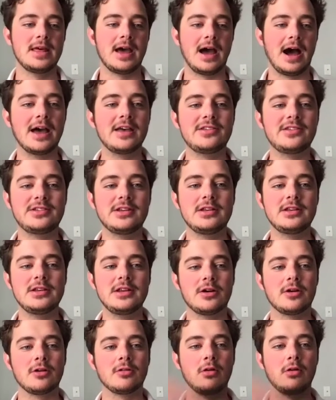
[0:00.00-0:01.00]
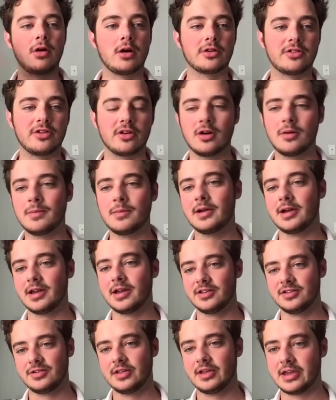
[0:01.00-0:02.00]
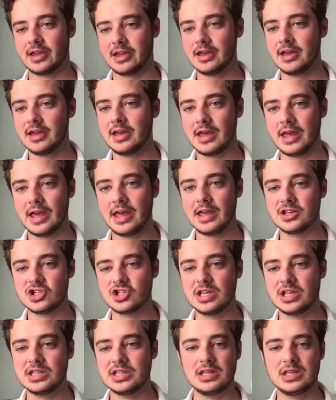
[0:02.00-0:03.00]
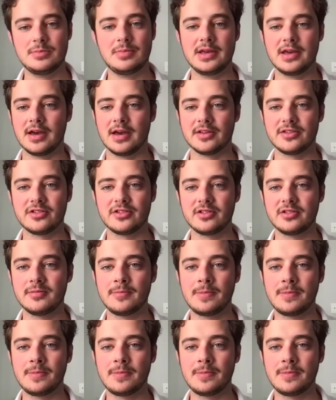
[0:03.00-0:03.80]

I see Near long-term as like HTTPS.